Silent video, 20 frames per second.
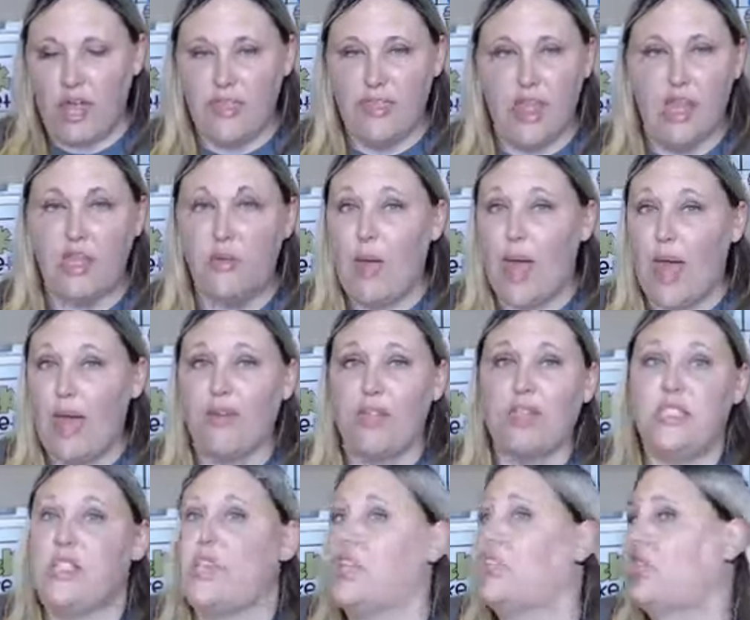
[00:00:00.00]
and then you have
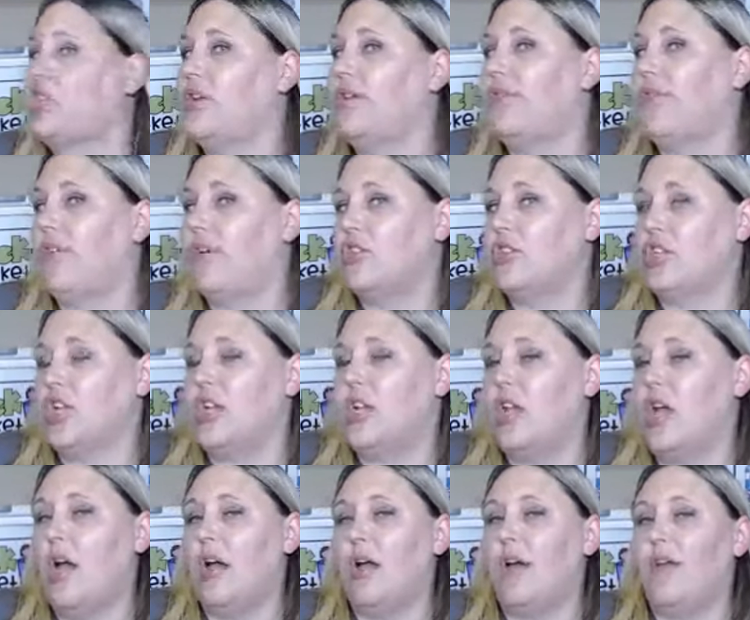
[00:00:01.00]
a digital
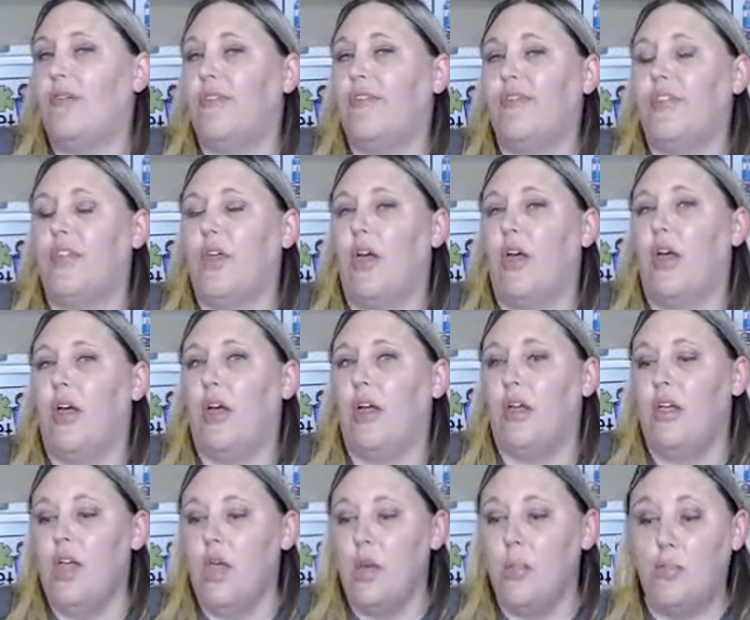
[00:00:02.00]
version of
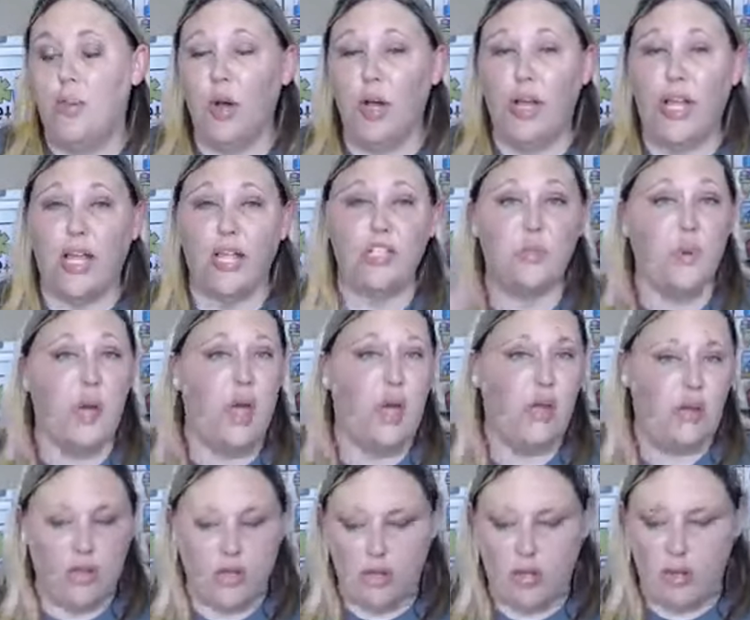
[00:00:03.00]
the book as
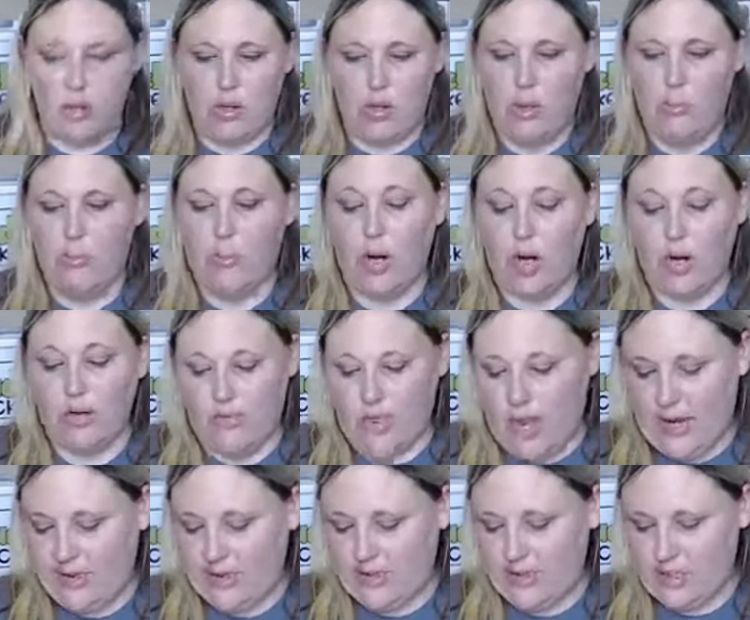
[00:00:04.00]
well,
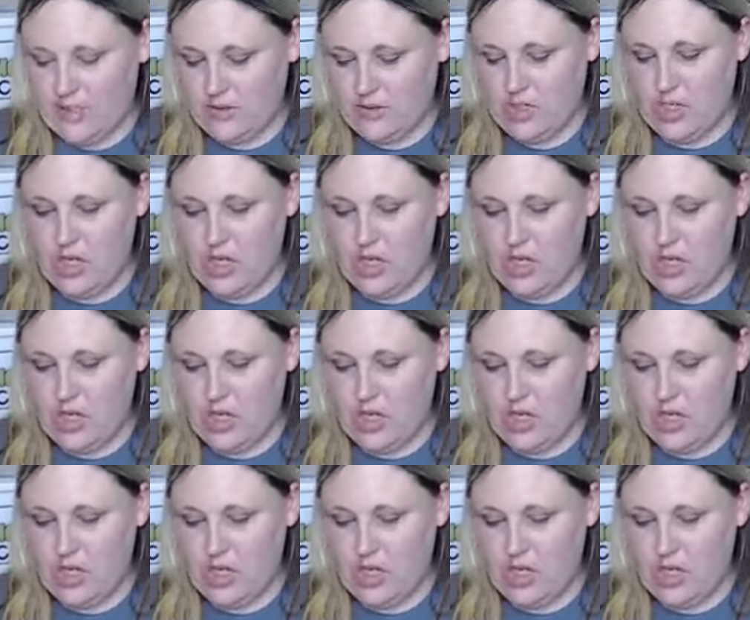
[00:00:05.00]
perfect.